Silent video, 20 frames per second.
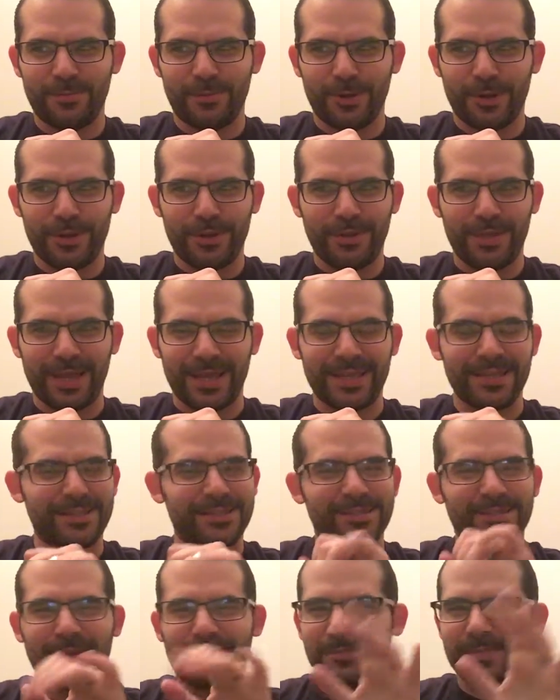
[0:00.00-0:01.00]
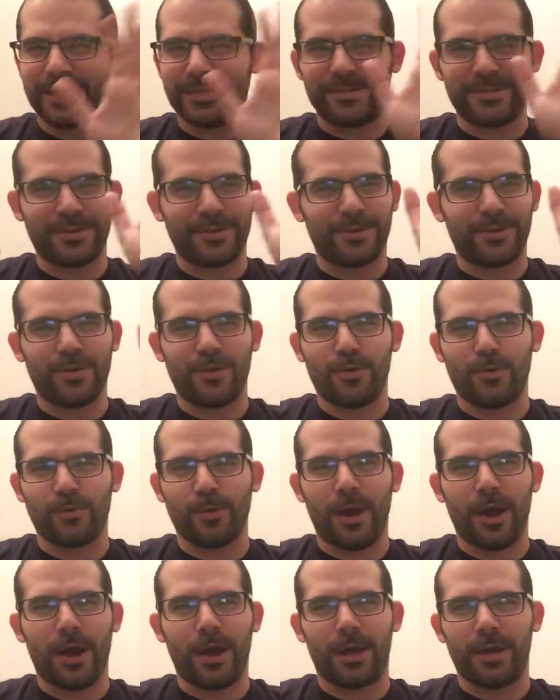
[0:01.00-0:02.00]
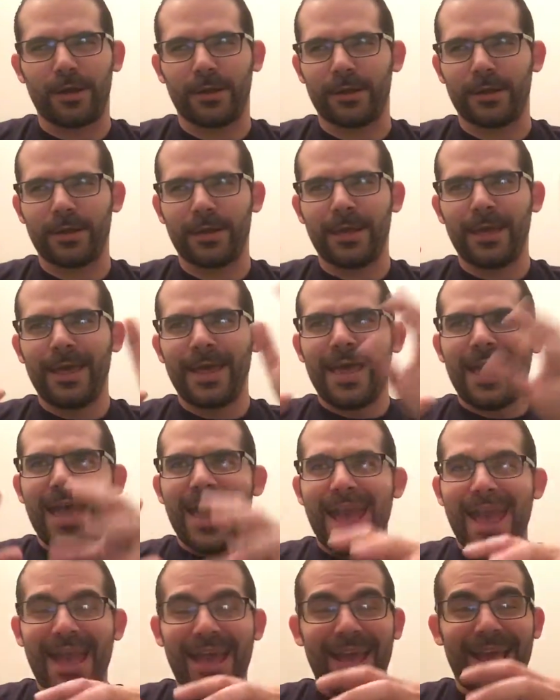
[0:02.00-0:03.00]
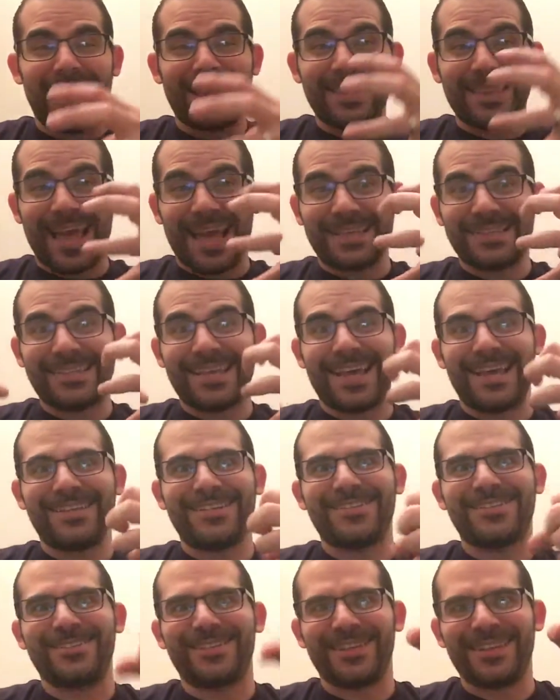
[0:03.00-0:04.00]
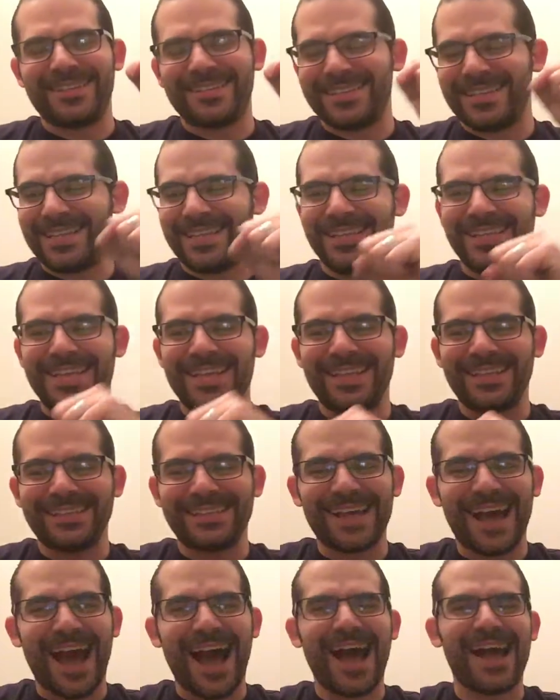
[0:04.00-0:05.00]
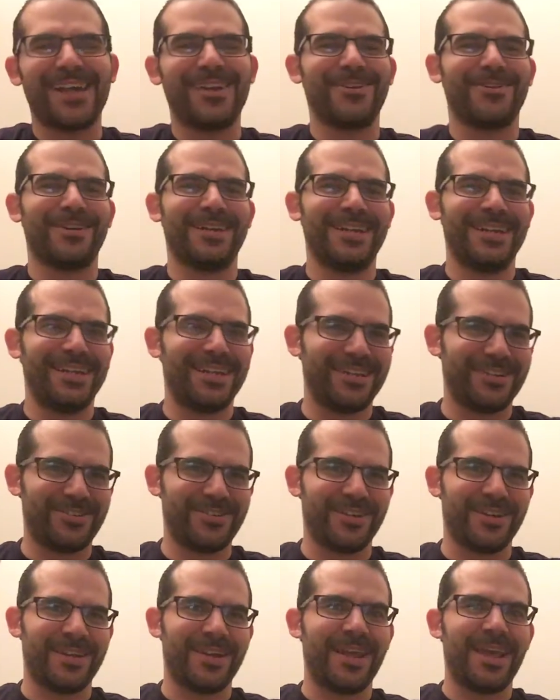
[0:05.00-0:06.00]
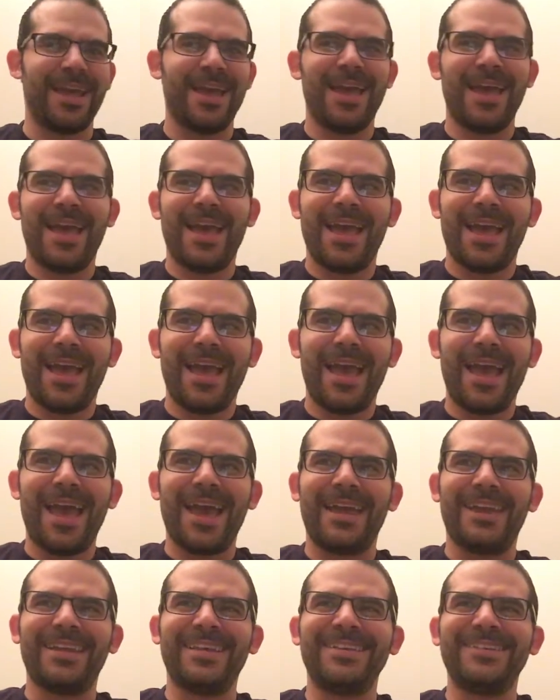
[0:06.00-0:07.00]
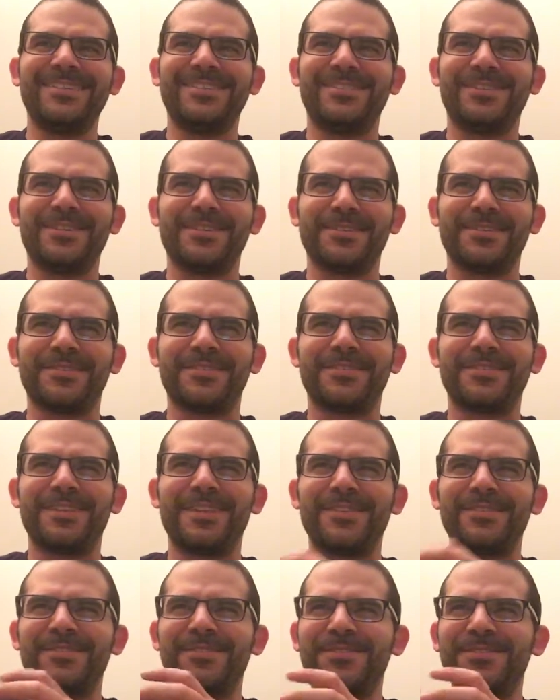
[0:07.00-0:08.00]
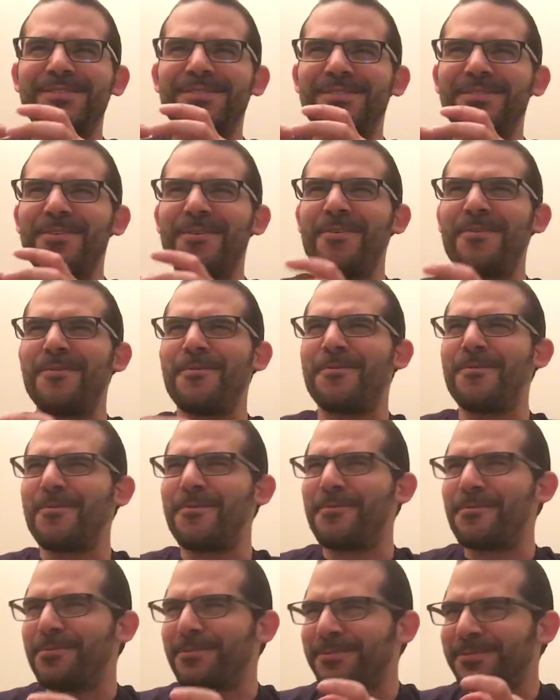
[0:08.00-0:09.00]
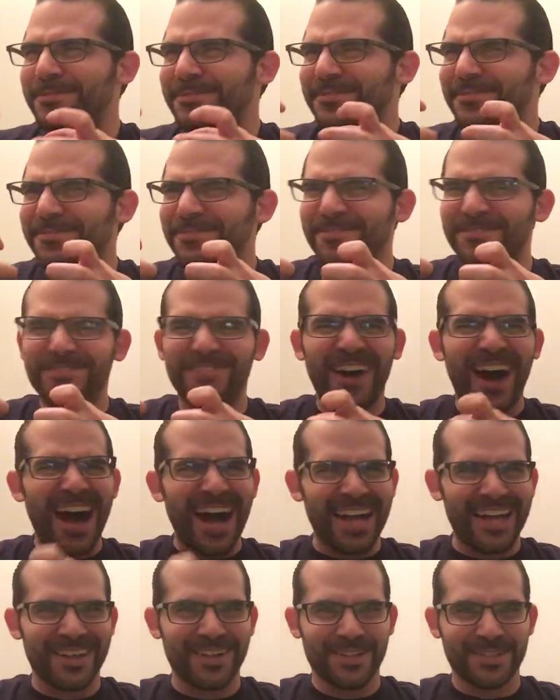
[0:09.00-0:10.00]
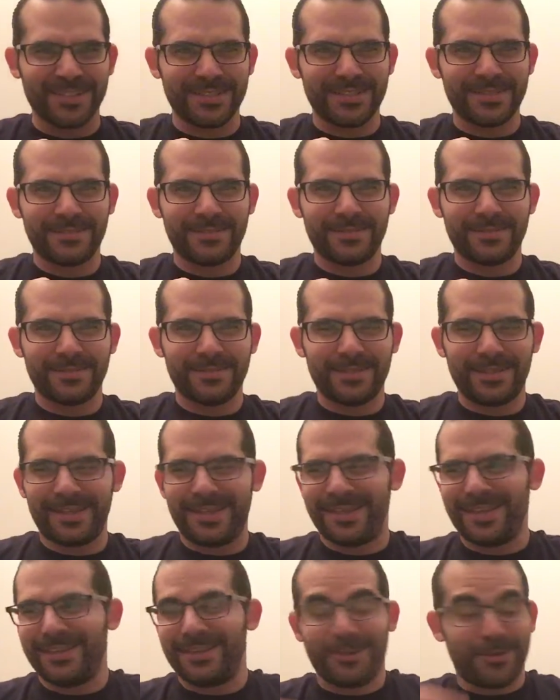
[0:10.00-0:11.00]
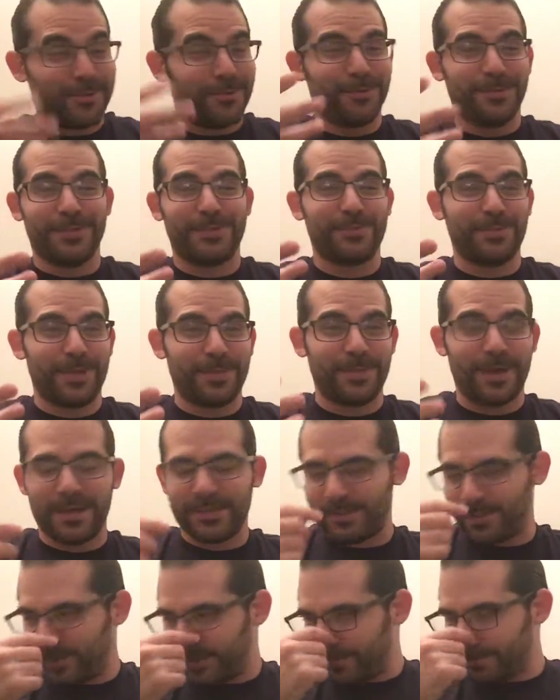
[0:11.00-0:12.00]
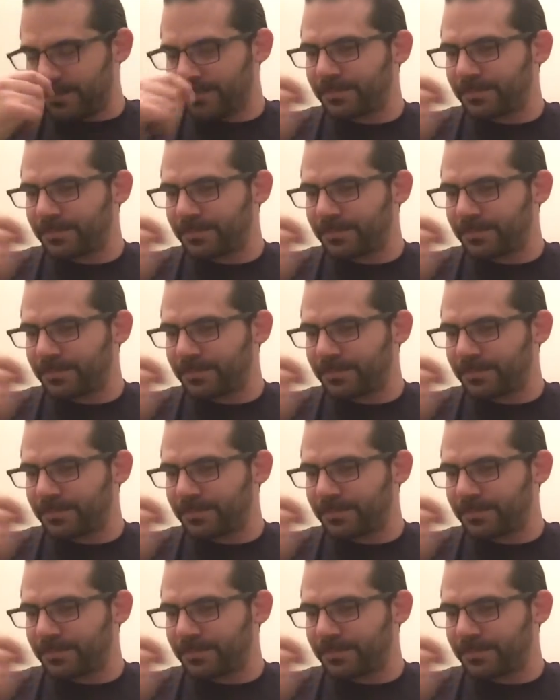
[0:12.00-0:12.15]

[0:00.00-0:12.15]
where you're like, something's gonna go wrong. And that tension is in the entire edition. And he's just so vile in the coolest way possible.